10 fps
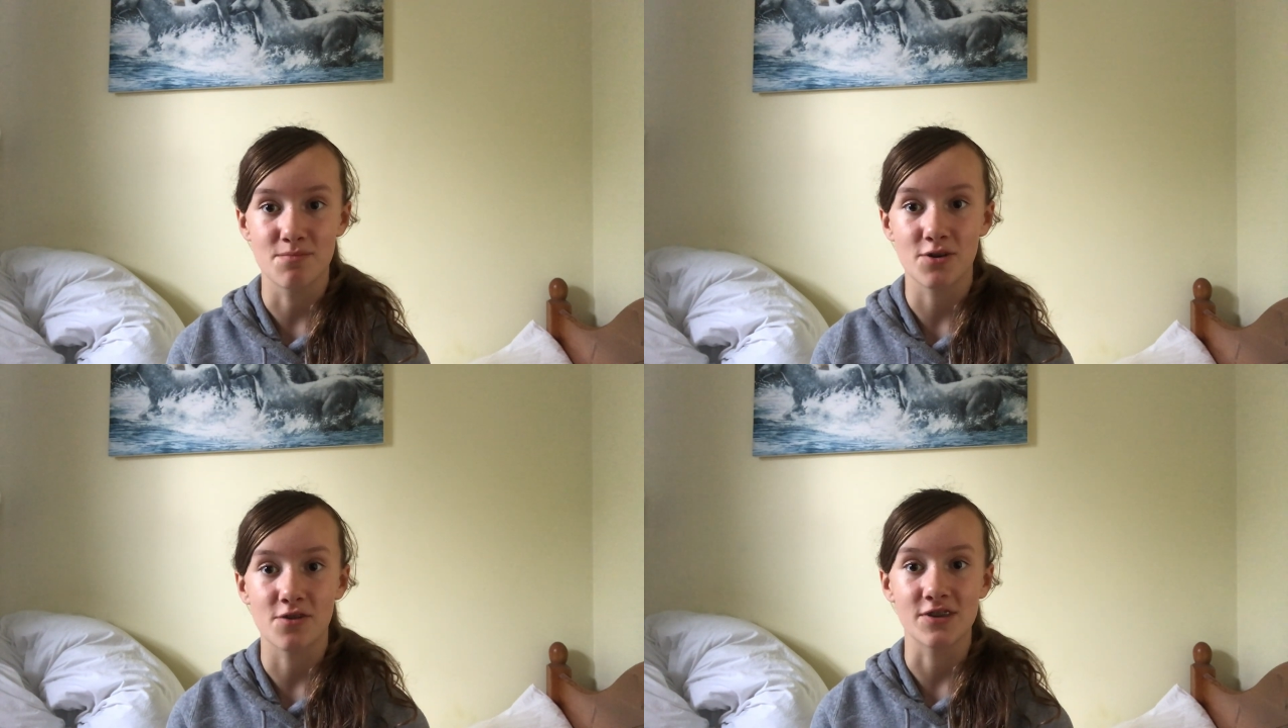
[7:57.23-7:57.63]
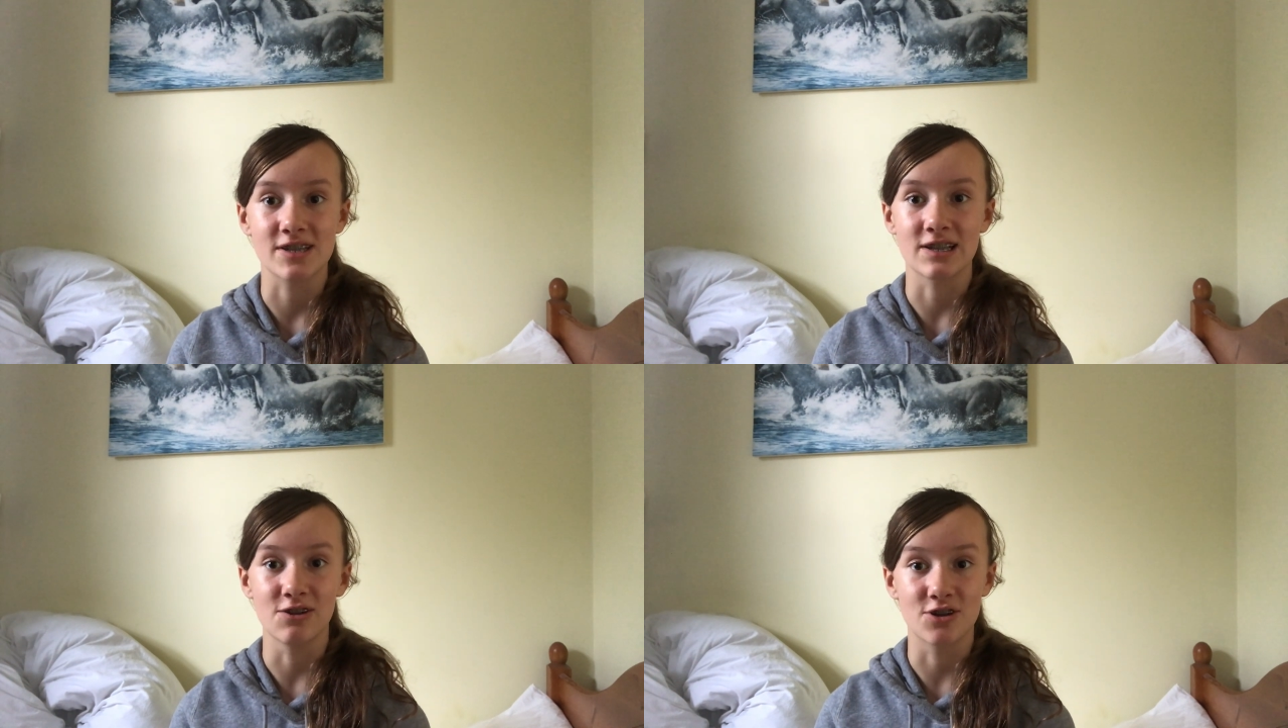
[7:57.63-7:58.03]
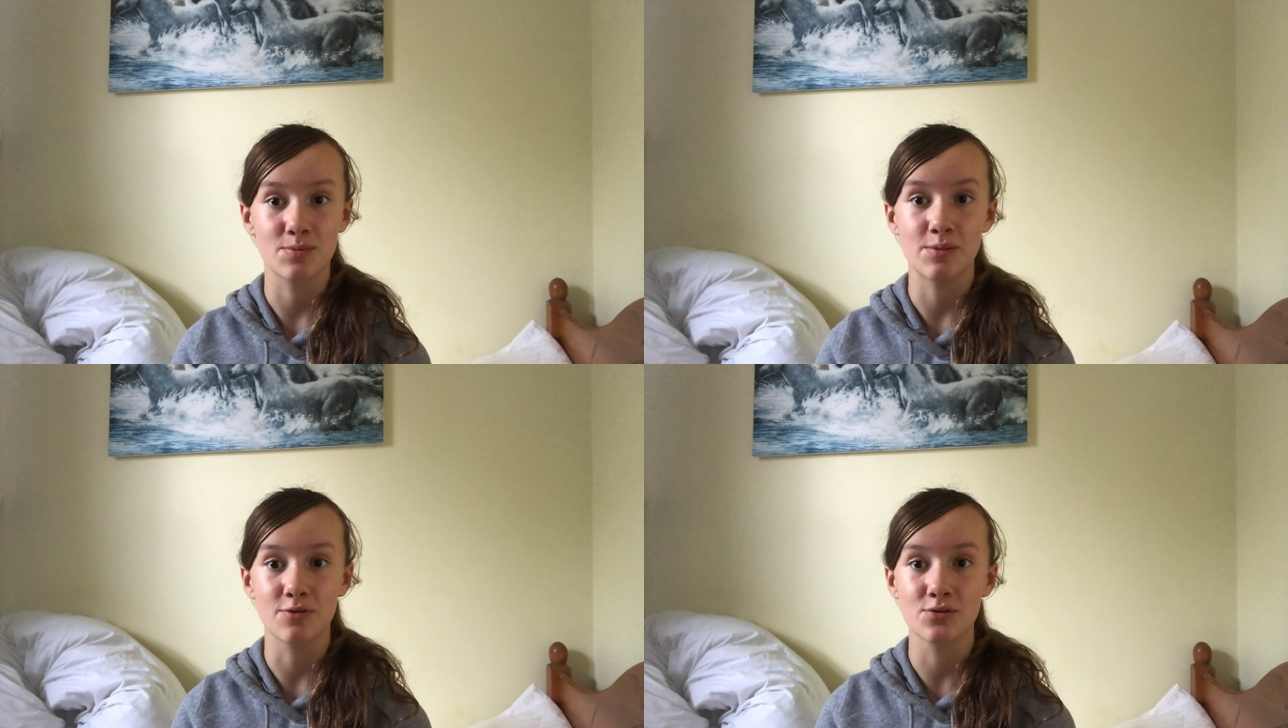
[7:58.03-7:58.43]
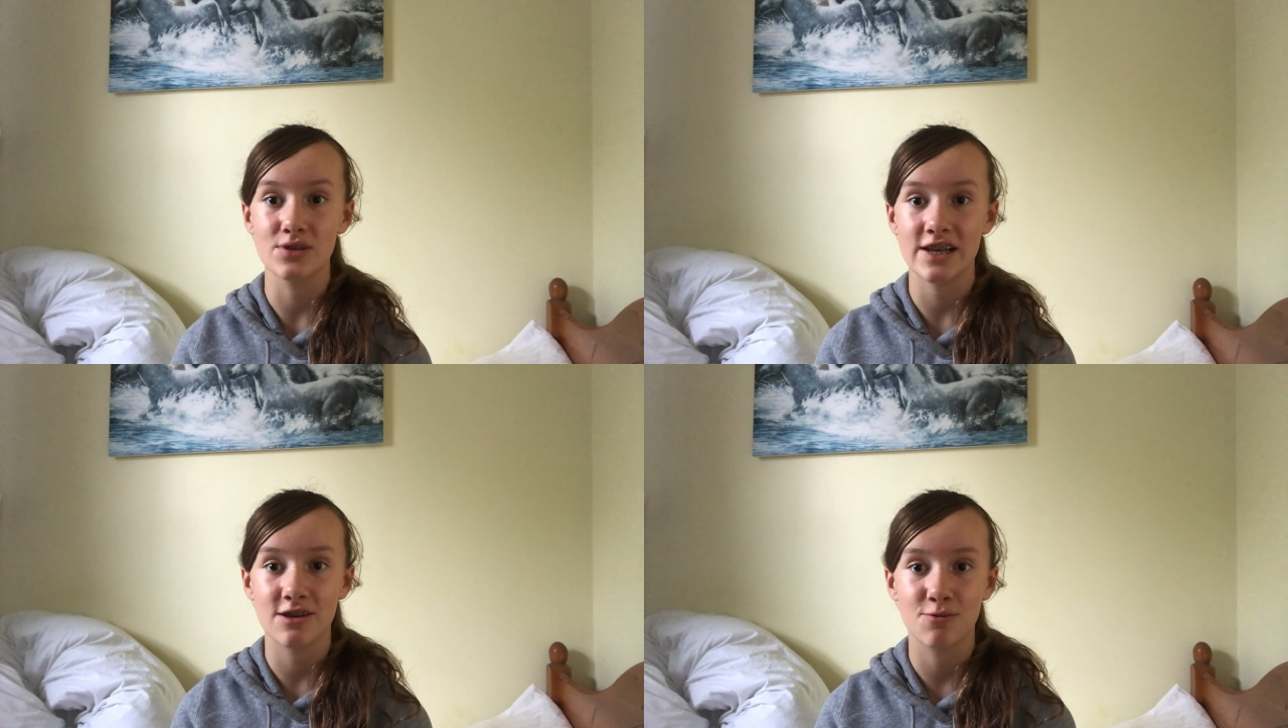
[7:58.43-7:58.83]
but obviously lots of people don't
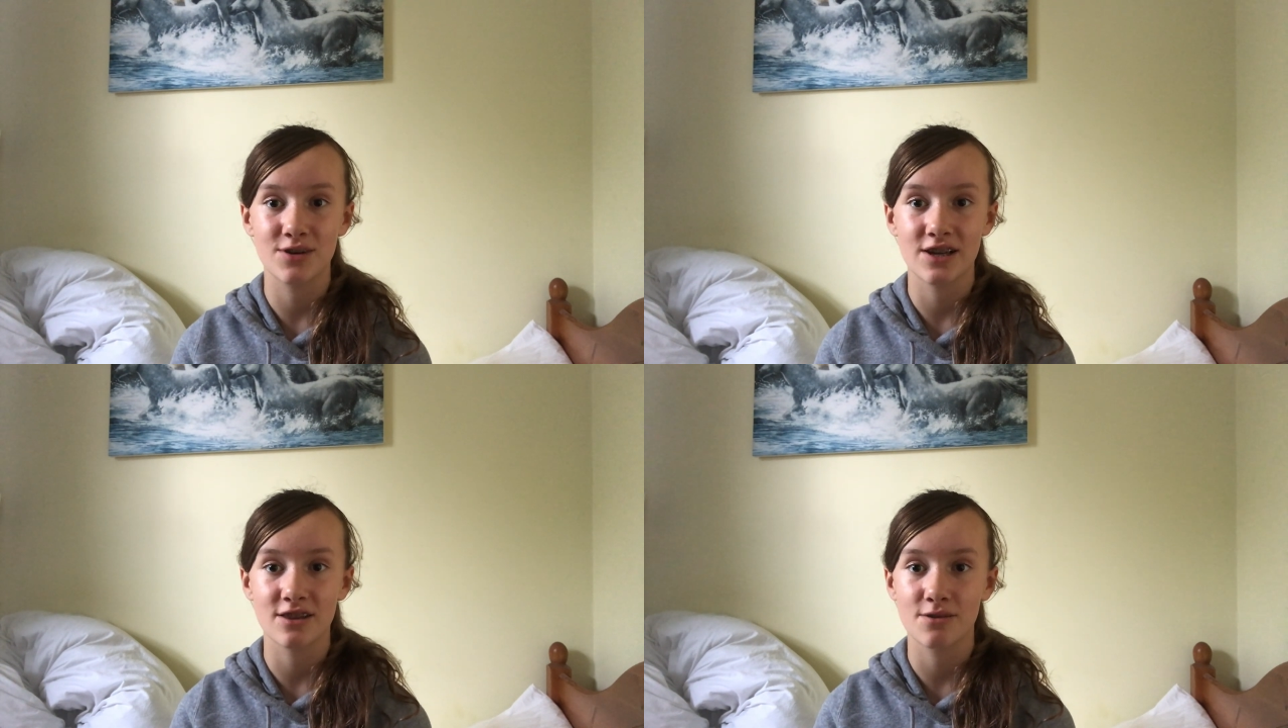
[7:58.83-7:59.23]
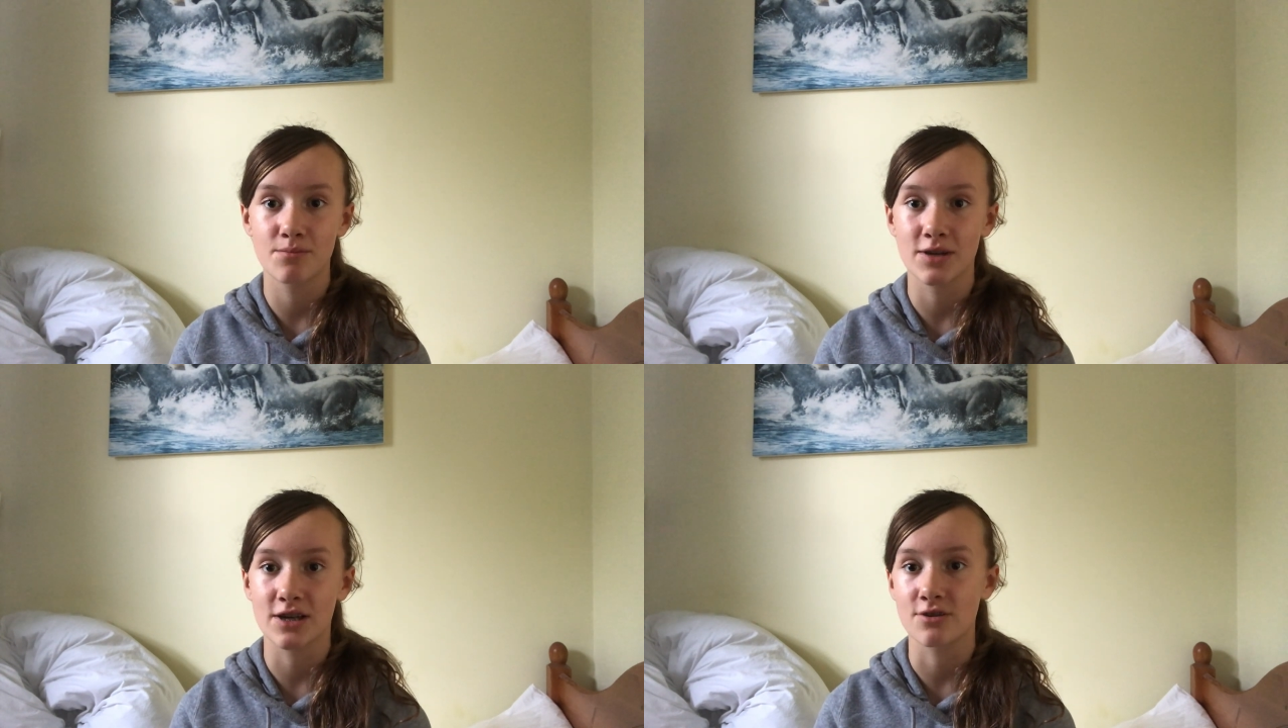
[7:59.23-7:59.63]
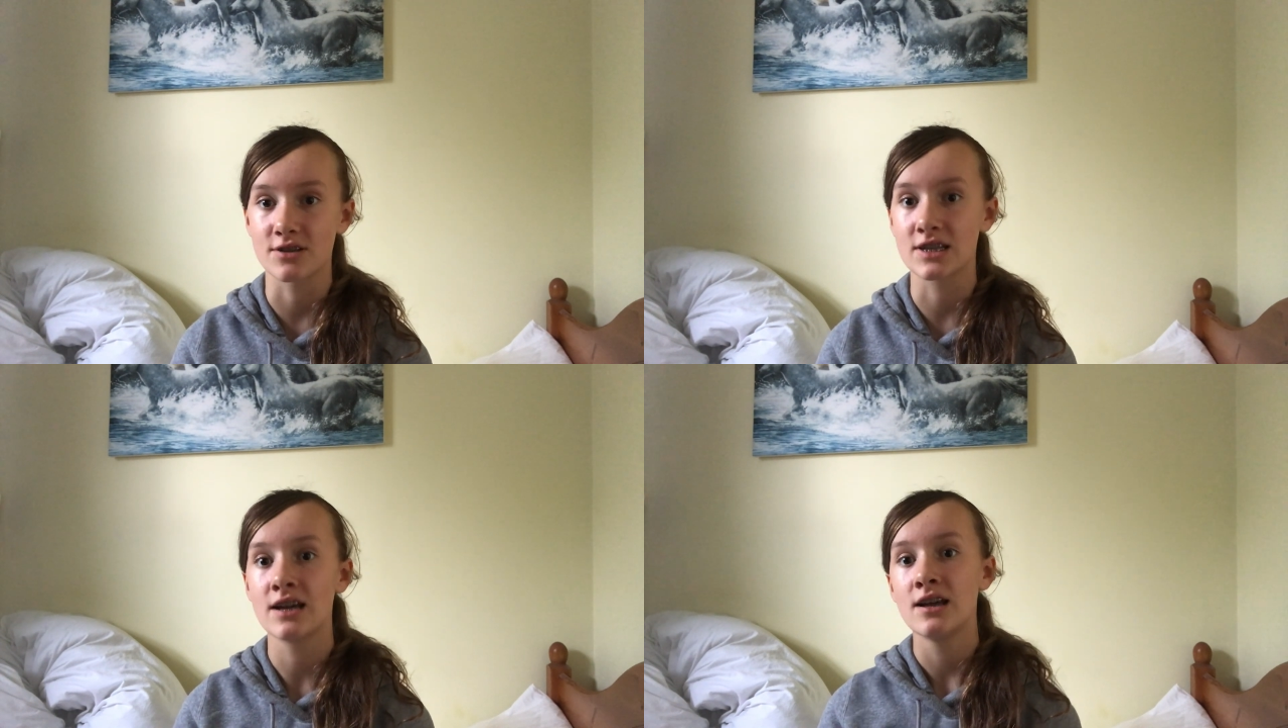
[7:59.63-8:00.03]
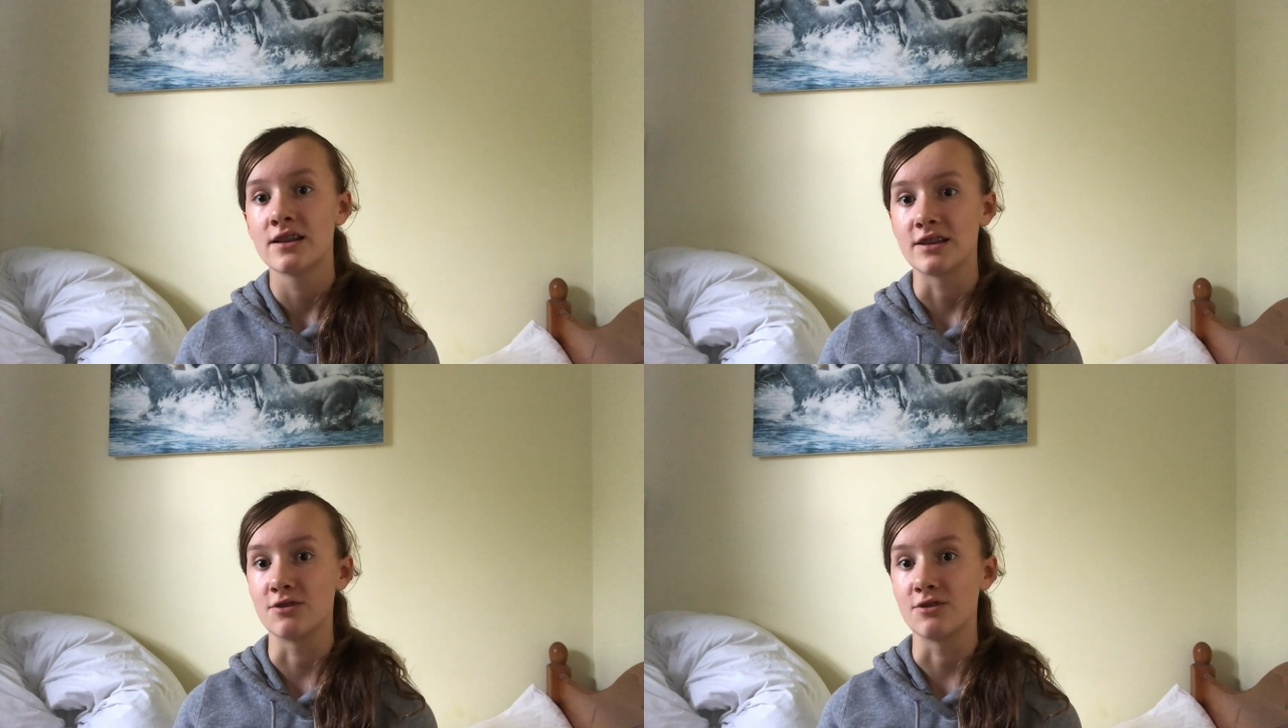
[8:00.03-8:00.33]
like wearing them because they